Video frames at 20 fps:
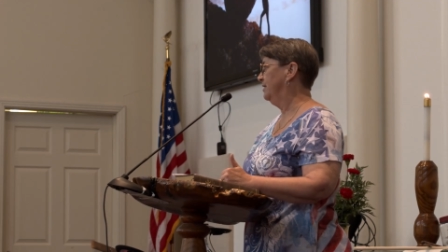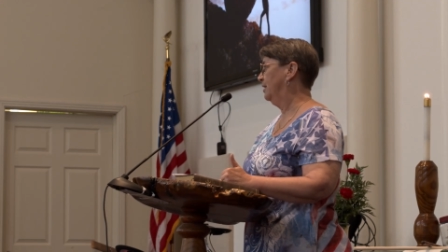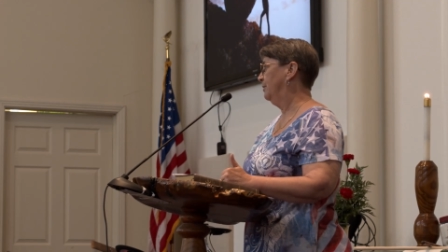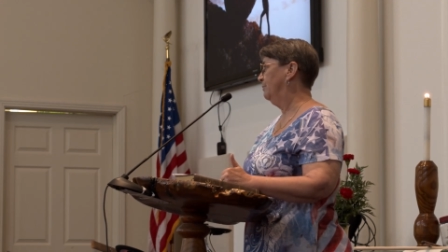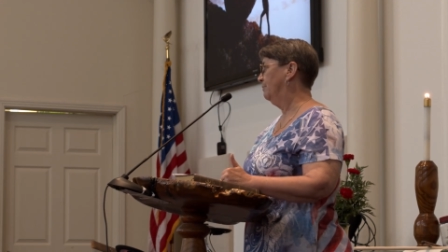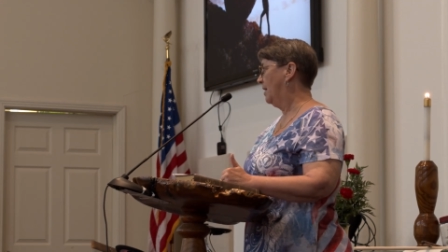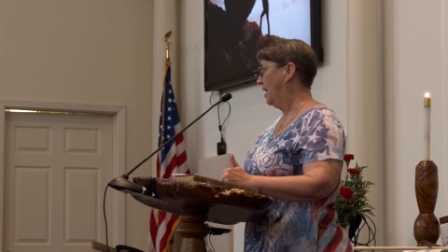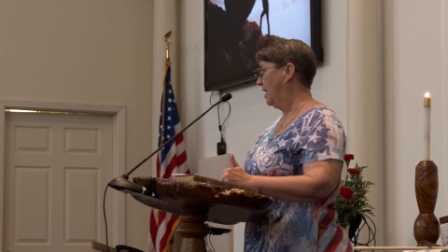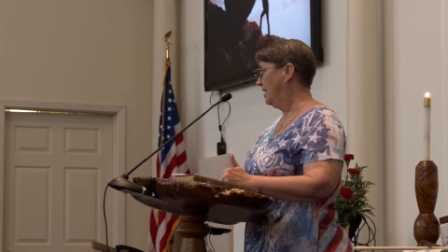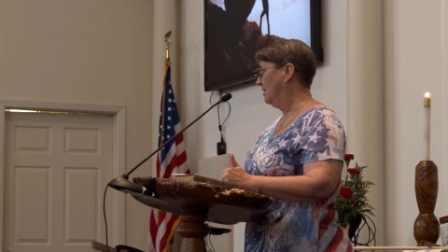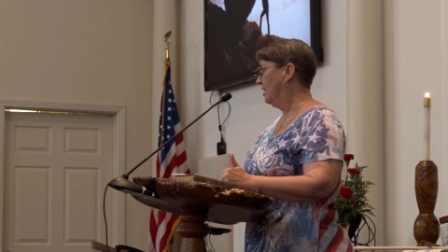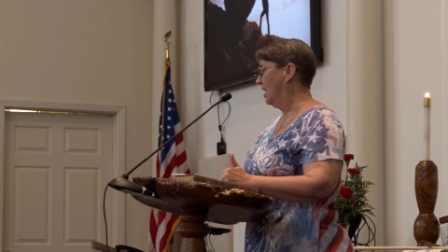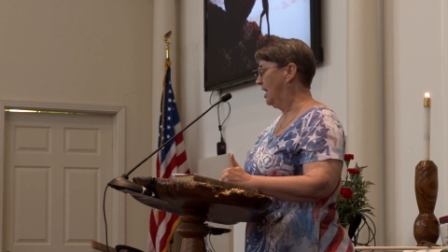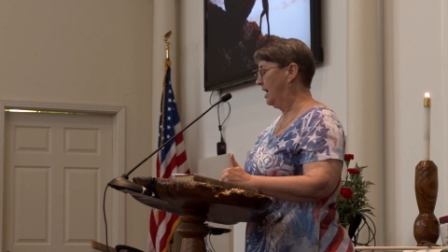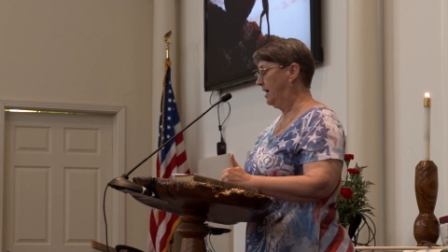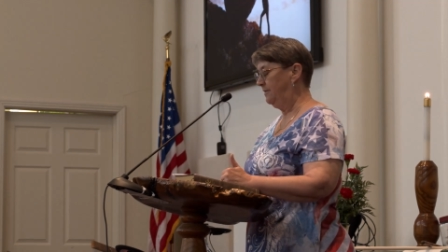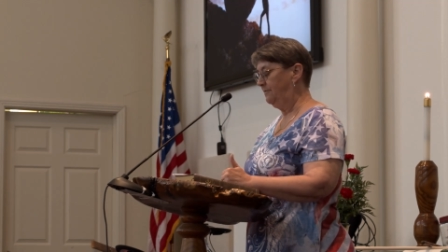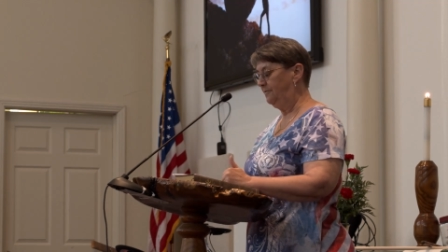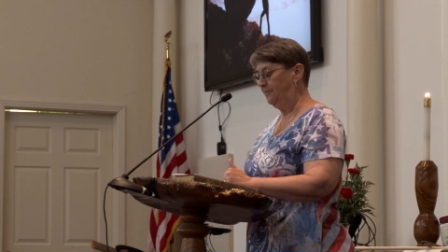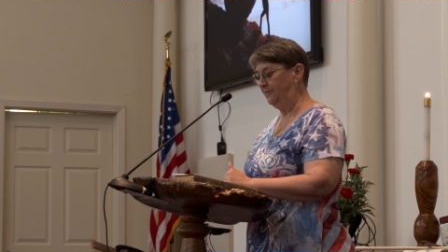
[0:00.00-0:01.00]
in my
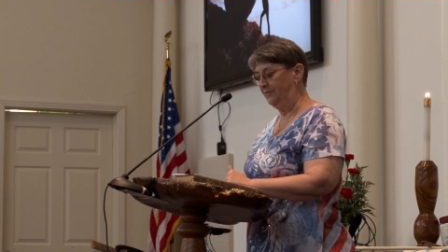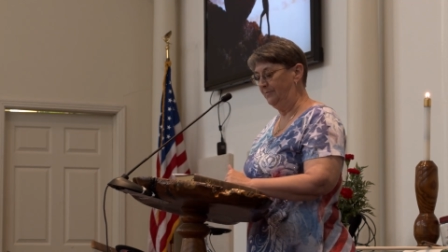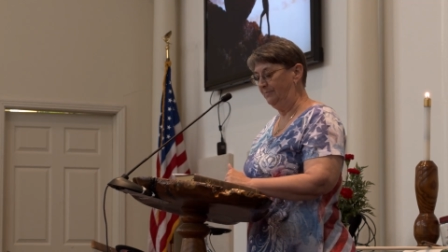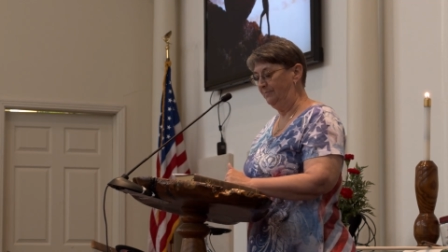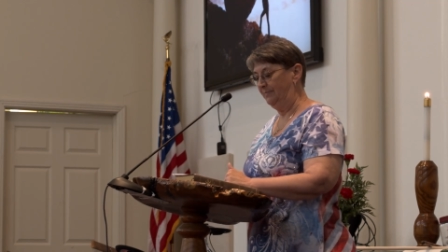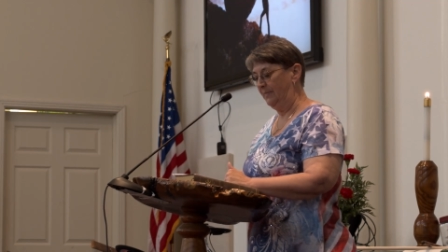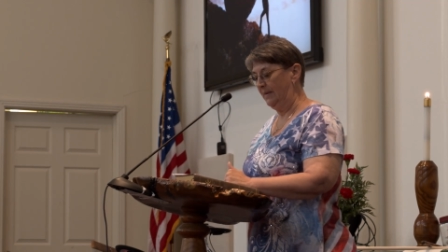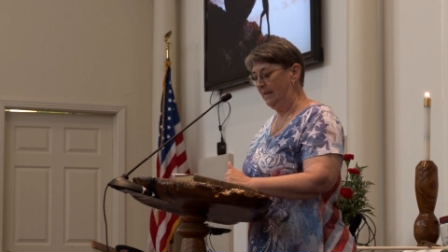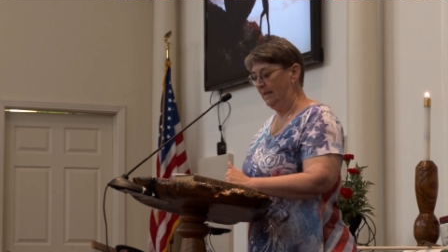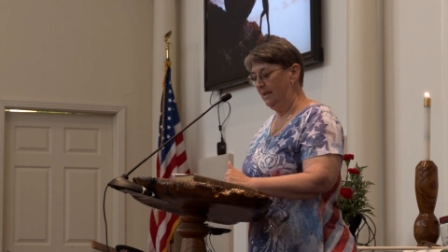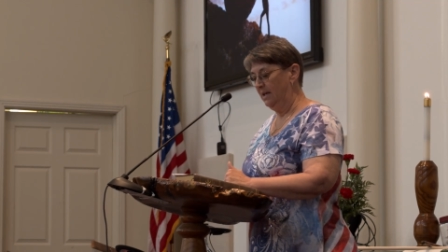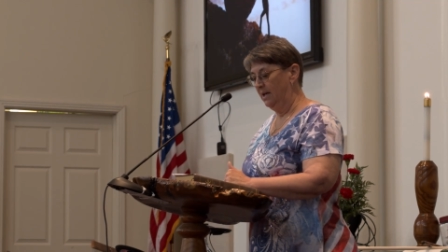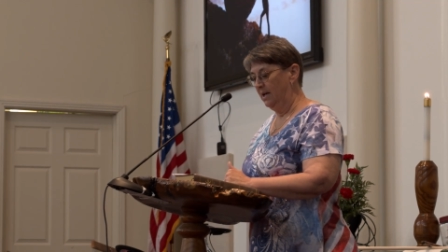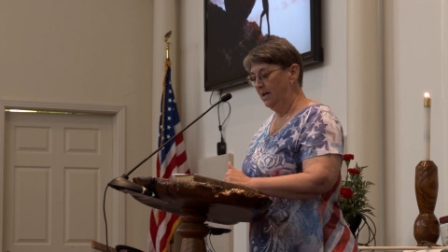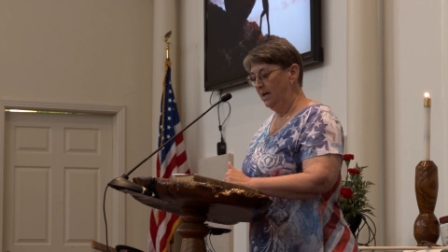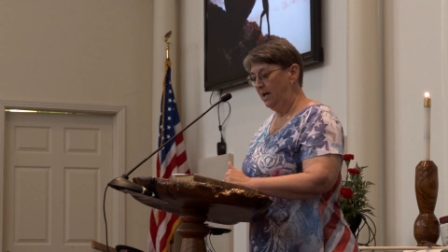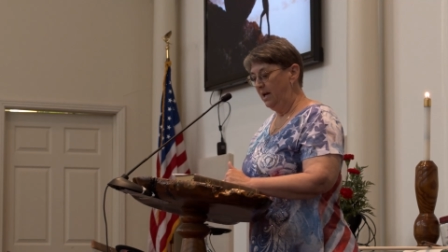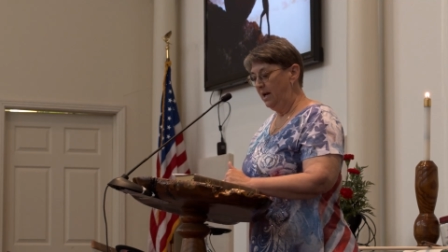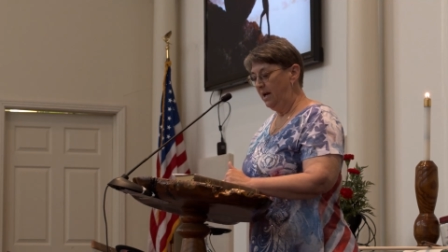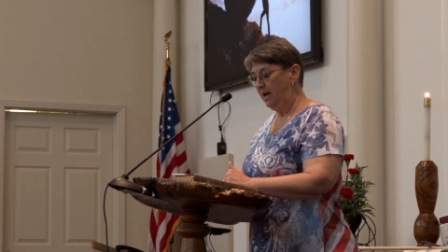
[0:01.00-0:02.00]
life.
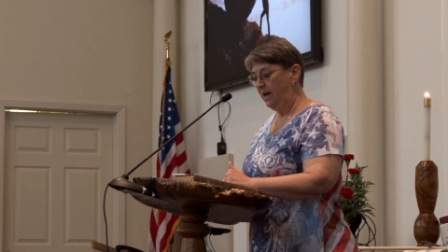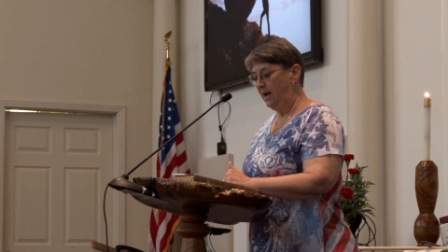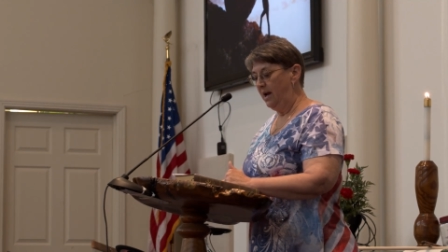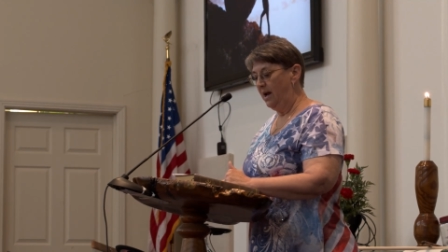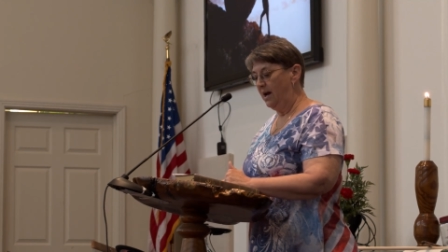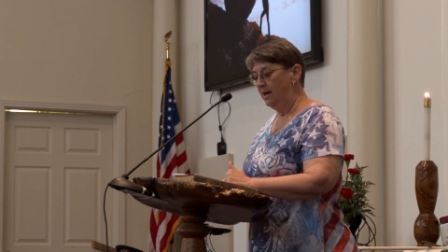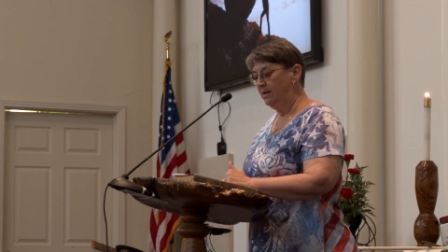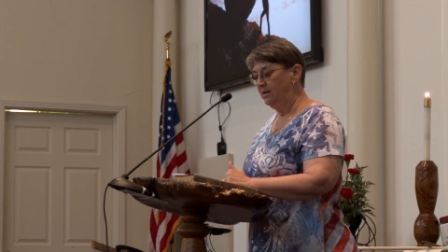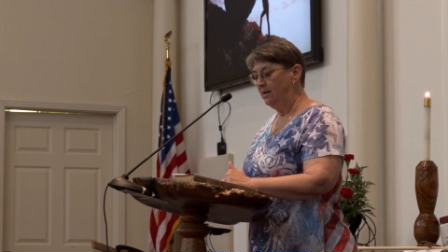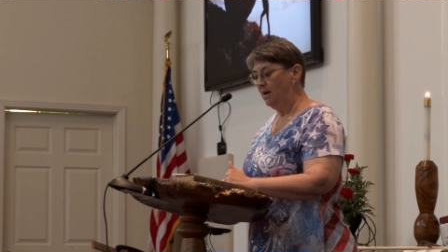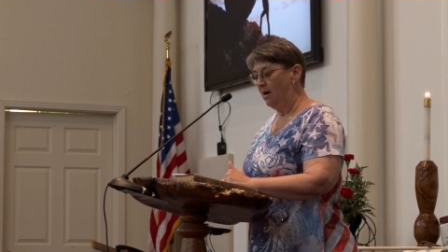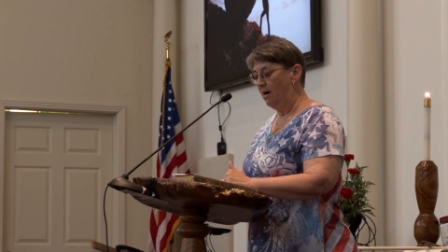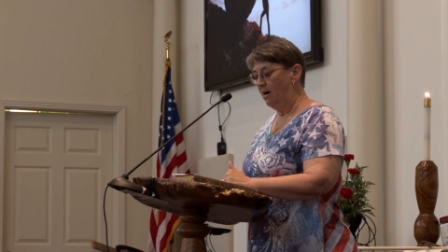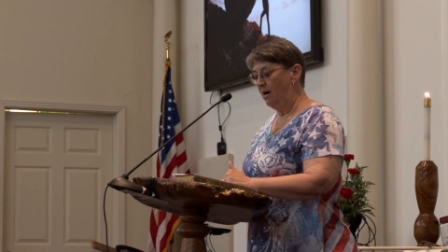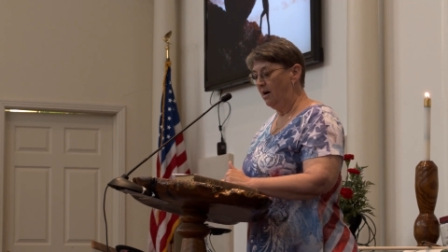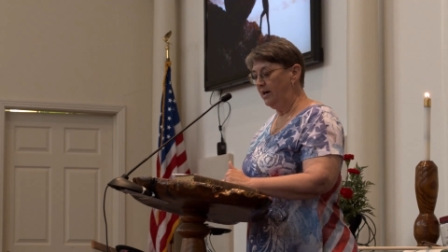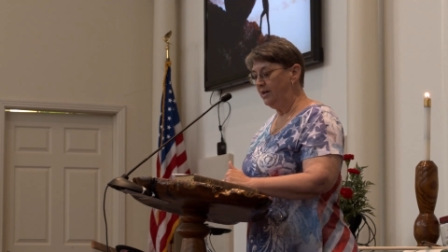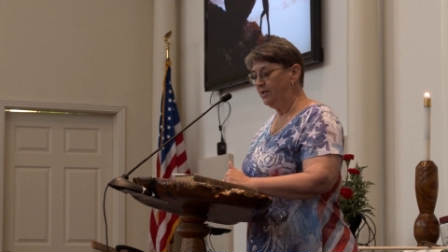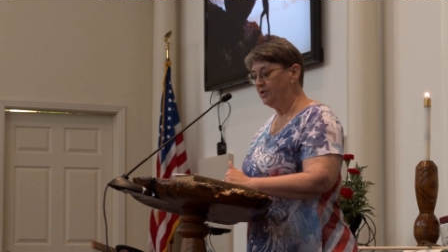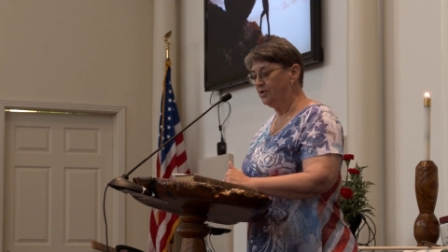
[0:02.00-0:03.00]
And
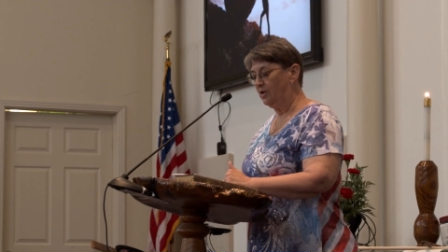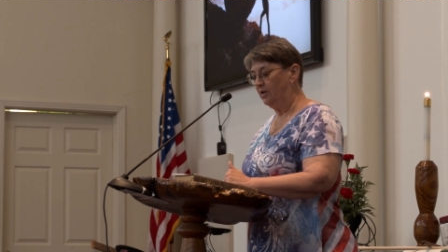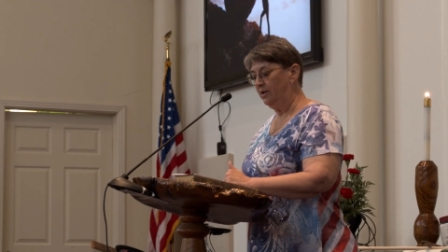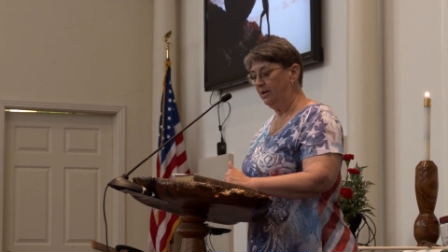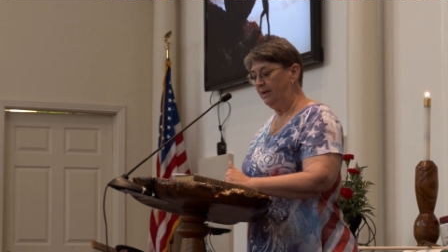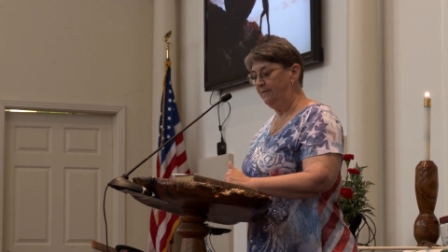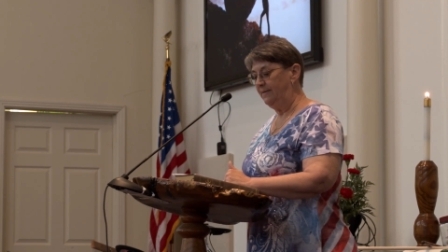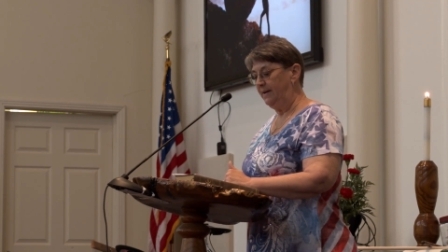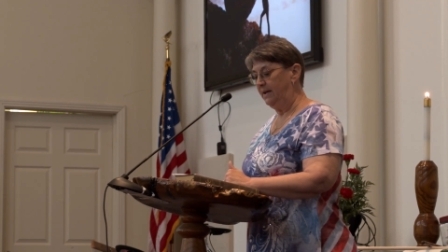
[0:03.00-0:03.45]
I started